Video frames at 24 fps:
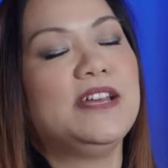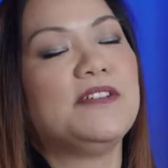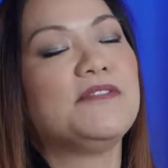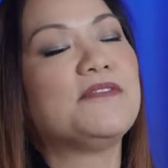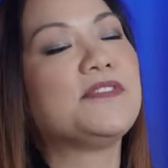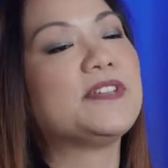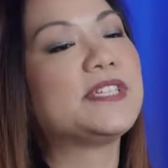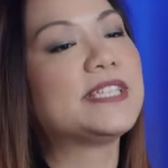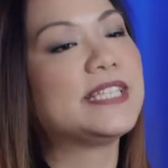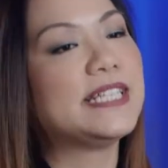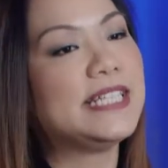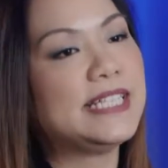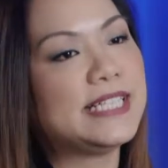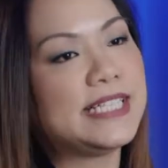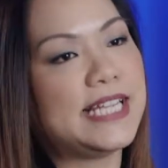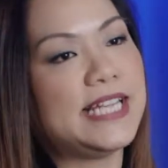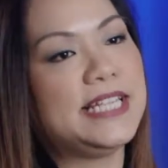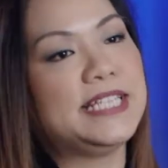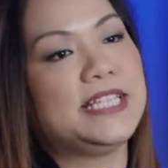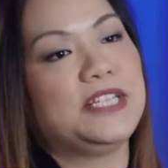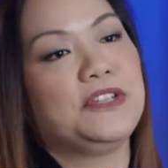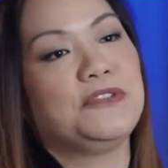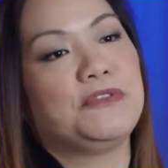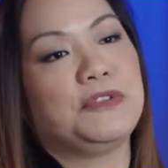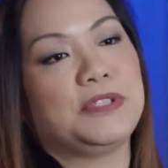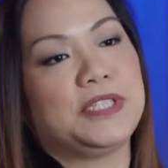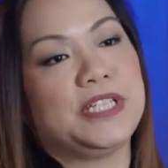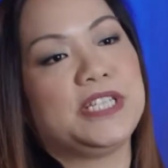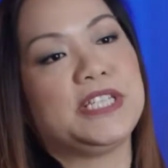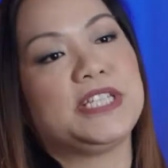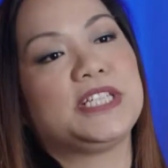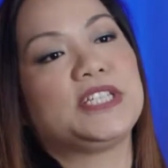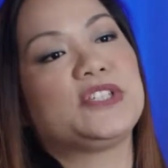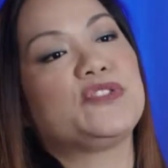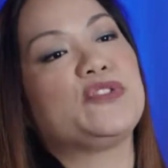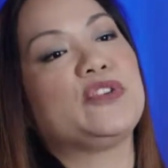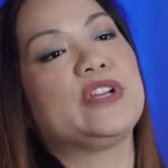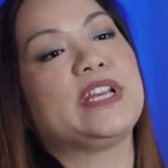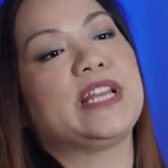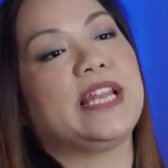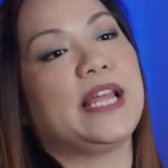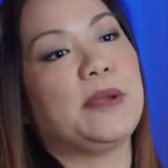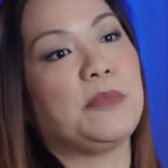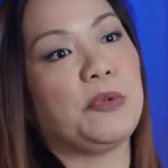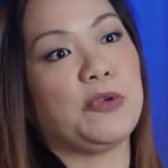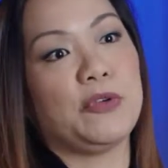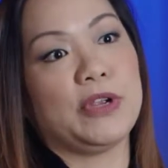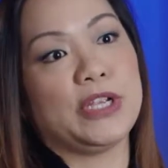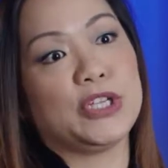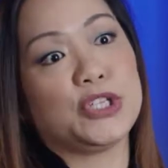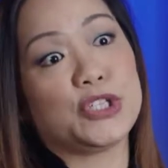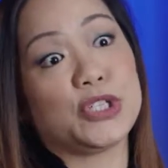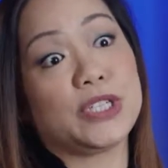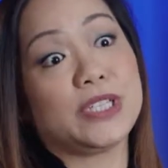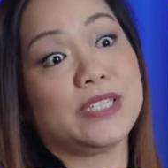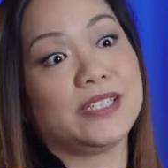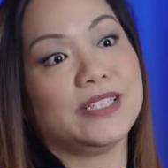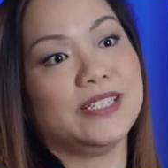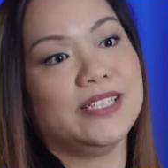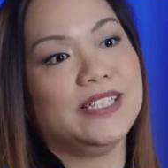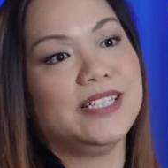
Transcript: facilitating cross-industry collaboration.